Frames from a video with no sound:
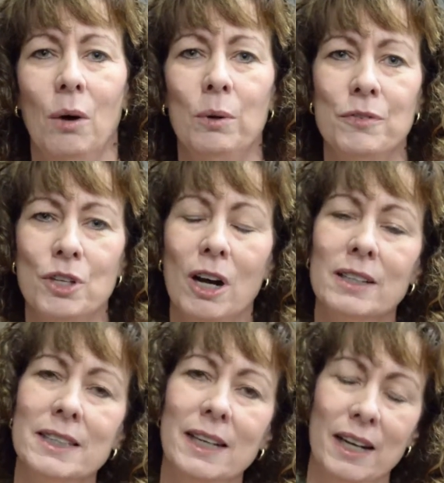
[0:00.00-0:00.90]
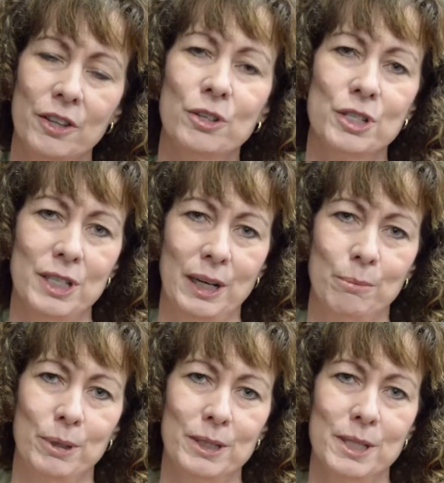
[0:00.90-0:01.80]
We've talked in other
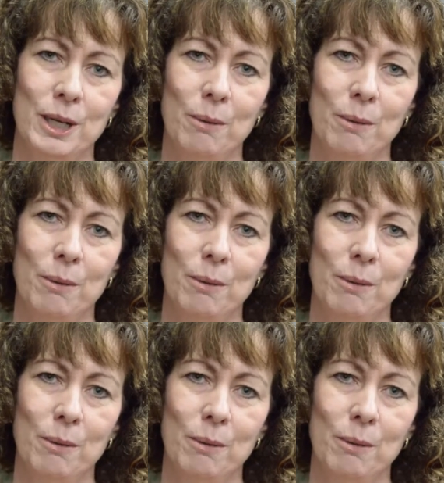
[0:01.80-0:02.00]
segments